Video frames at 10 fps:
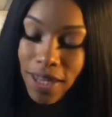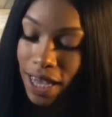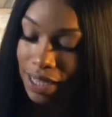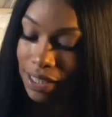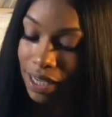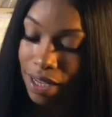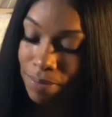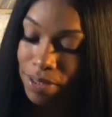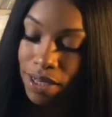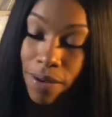Yes, it
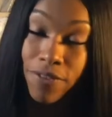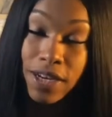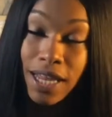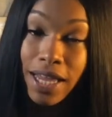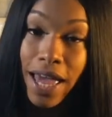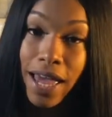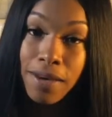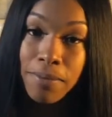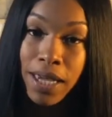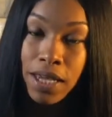comes in vanilla
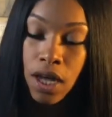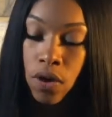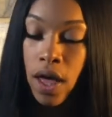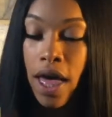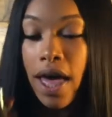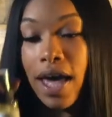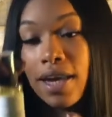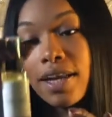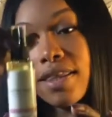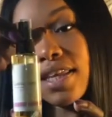and mango.
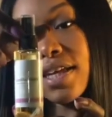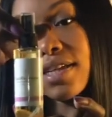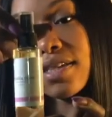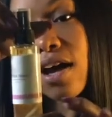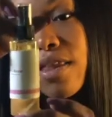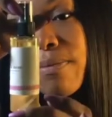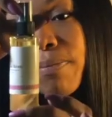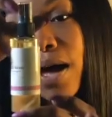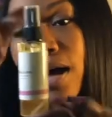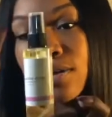And these are the
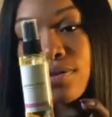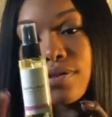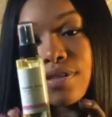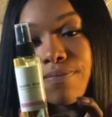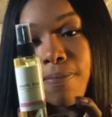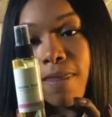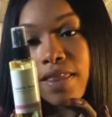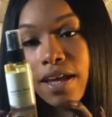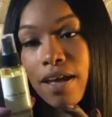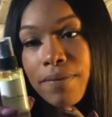bottles.
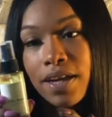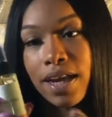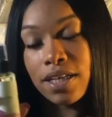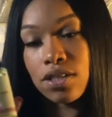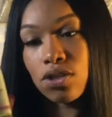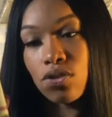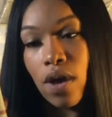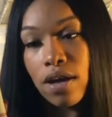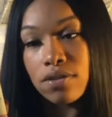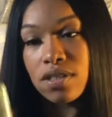They come in a nice
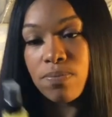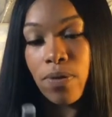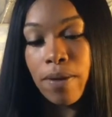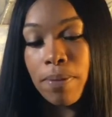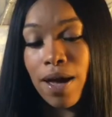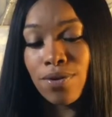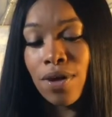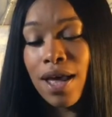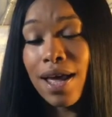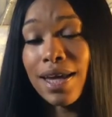2-ounce spray bottle.
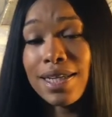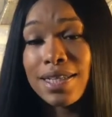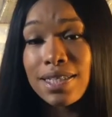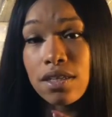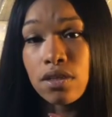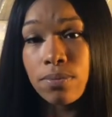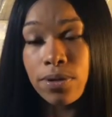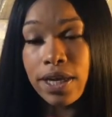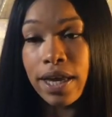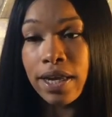And this
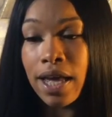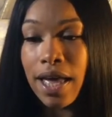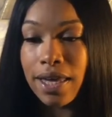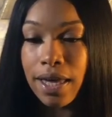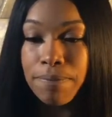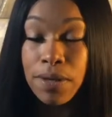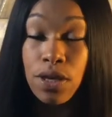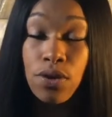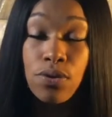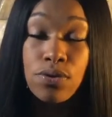lubricant can be
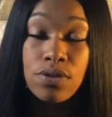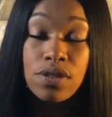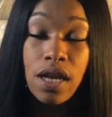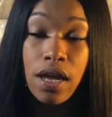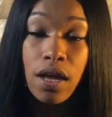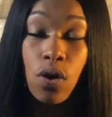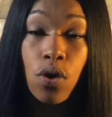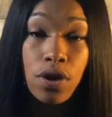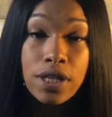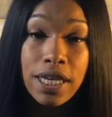used
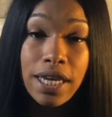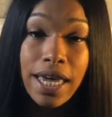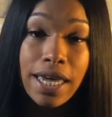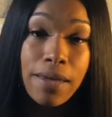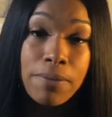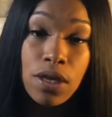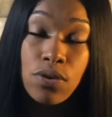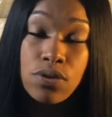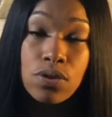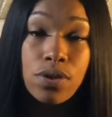orally. It can be
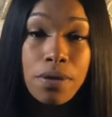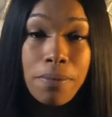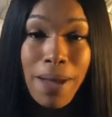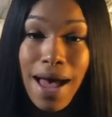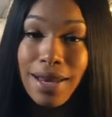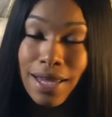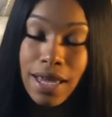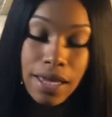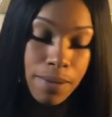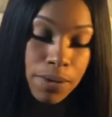used on your body.
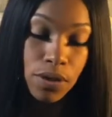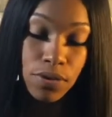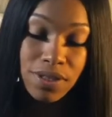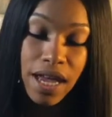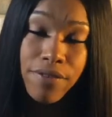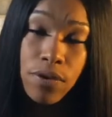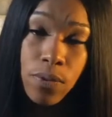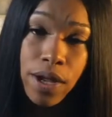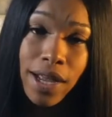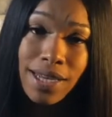It can be used
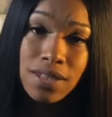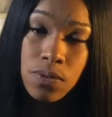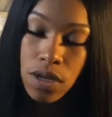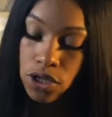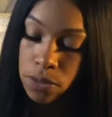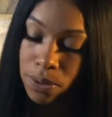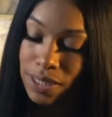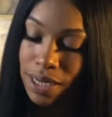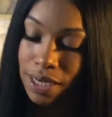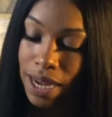everywhere. It is
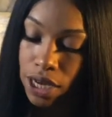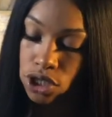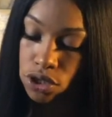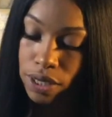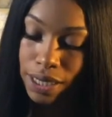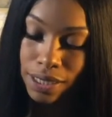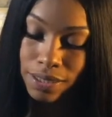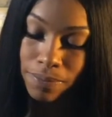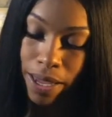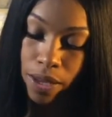100% natural. It
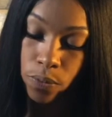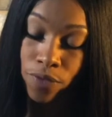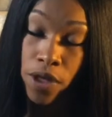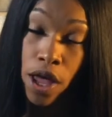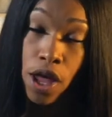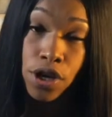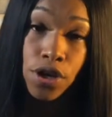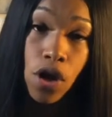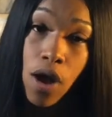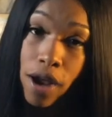is made with
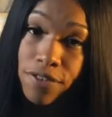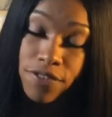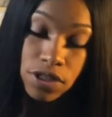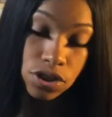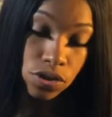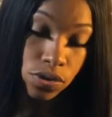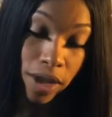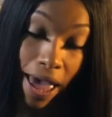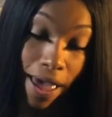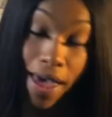no artificial,
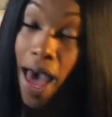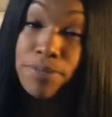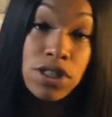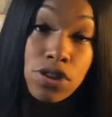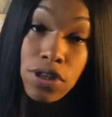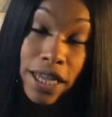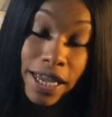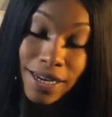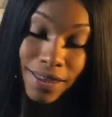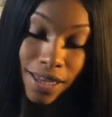absolutely
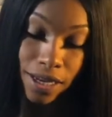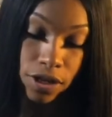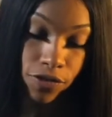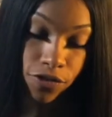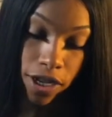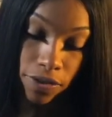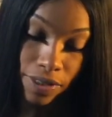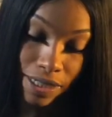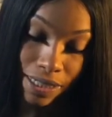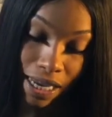anything, no
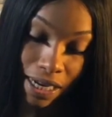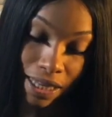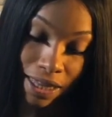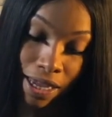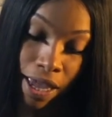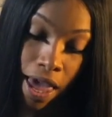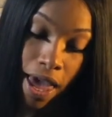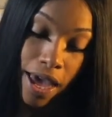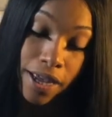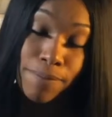fragrances, anything.
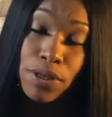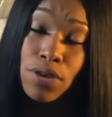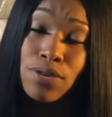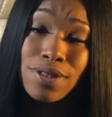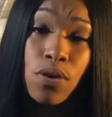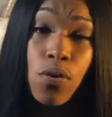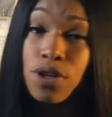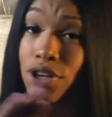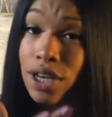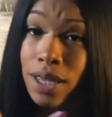It can be used on
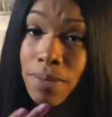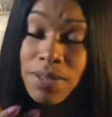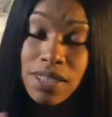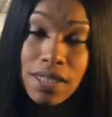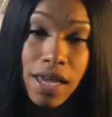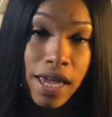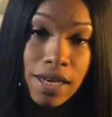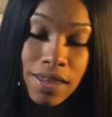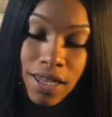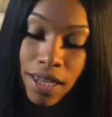your lips,
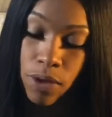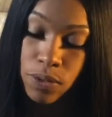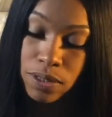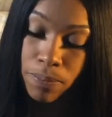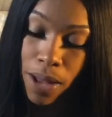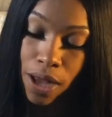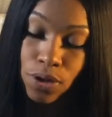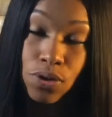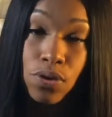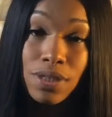anything. It was
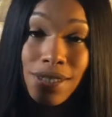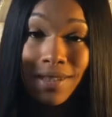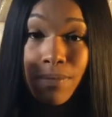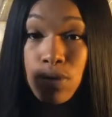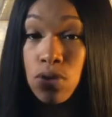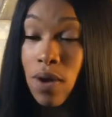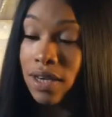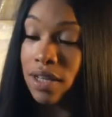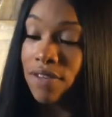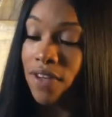bottled on December
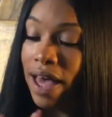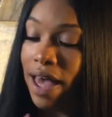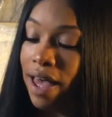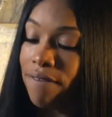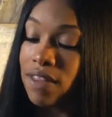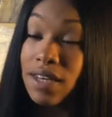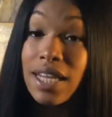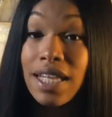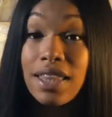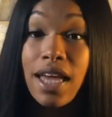20th. I have the
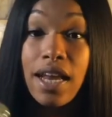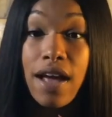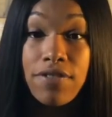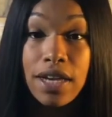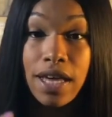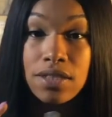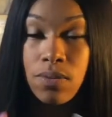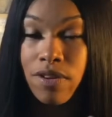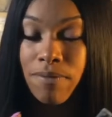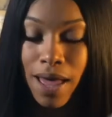date that every last
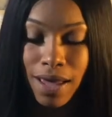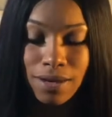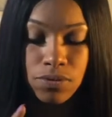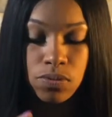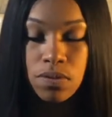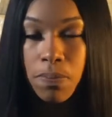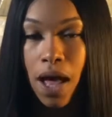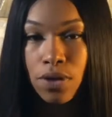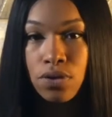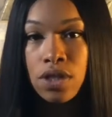one of my items was
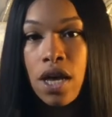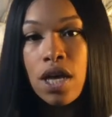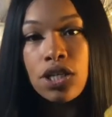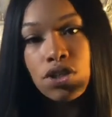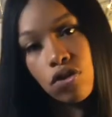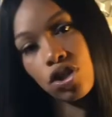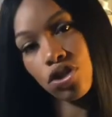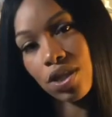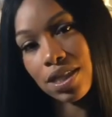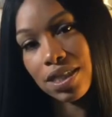bottled so that
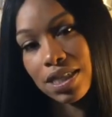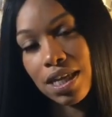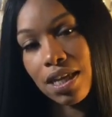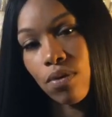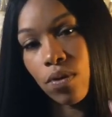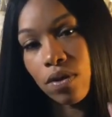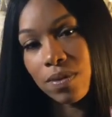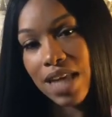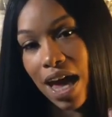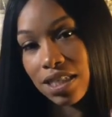you can see when it
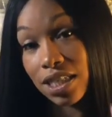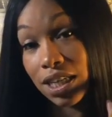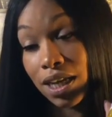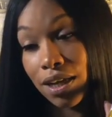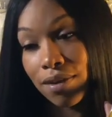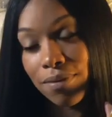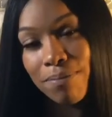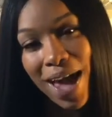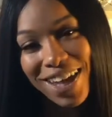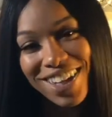was actually
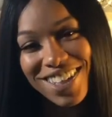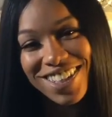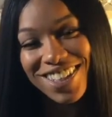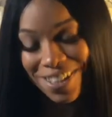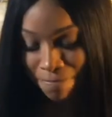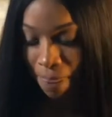packaged.